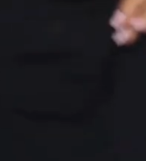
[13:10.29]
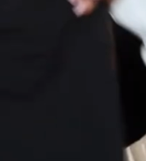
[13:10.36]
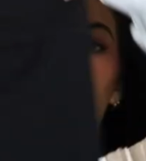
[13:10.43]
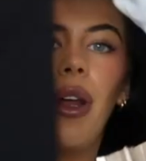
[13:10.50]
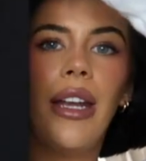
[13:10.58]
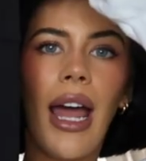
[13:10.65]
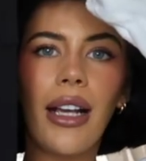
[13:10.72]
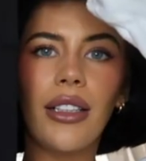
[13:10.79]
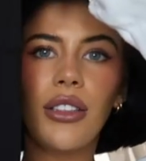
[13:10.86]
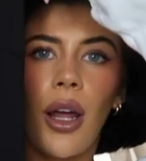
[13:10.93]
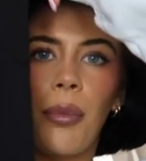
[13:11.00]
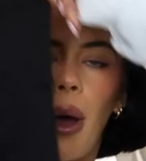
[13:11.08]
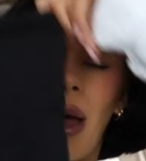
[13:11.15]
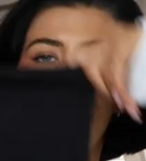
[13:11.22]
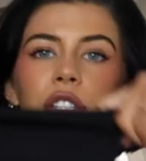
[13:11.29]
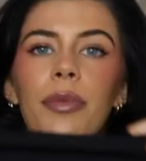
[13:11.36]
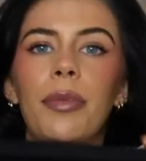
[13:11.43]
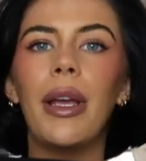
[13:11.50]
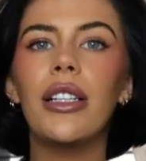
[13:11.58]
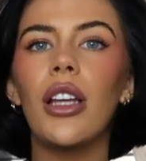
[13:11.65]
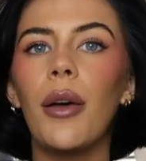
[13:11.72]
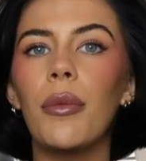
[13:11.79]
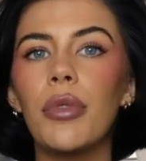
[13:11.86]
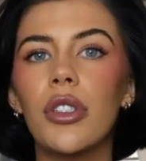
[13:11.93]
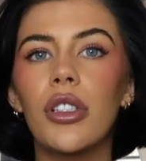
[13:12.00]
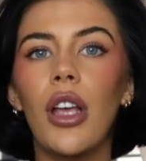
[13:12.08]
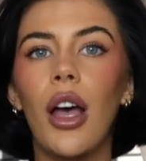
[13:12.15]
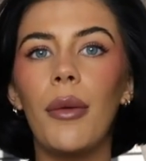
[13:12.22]
But next up, I just picked up
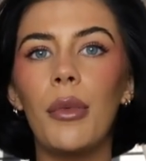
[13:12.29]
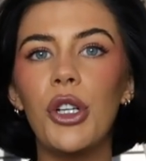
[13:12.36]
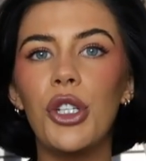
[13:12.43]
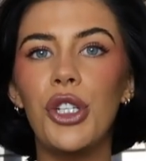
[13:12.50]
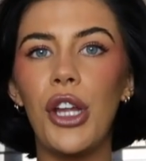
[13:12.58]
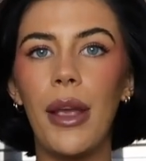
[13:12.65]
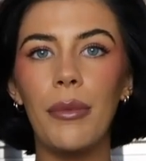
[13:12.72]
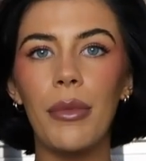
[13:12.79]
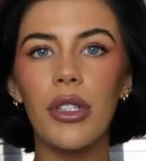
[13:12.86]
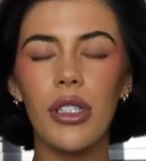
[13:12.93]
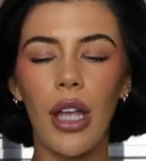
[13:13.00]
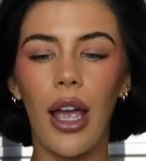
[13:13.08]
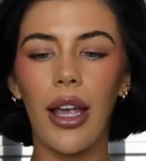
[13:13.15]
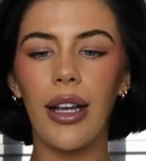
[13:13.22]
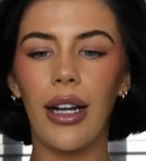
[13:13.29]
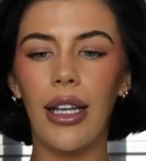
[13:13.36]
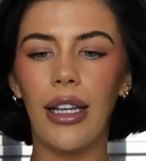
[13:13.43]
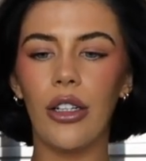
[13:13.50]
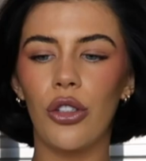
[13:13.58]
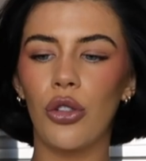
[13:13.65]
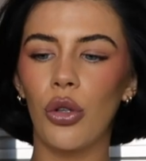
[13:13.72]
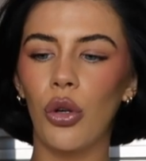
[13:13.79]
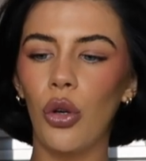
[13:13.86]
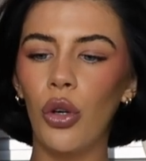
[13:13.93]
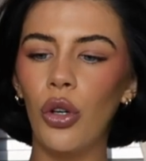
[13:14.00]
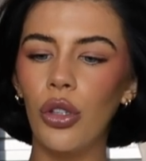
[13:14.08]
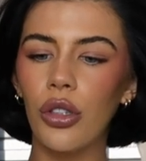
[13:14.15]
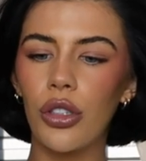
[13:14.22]
some gym cycling
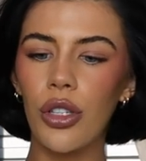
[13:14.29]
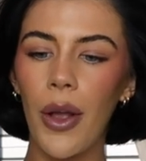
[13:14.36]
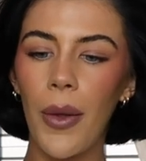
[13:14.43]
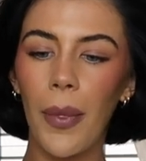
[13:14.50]
shorts.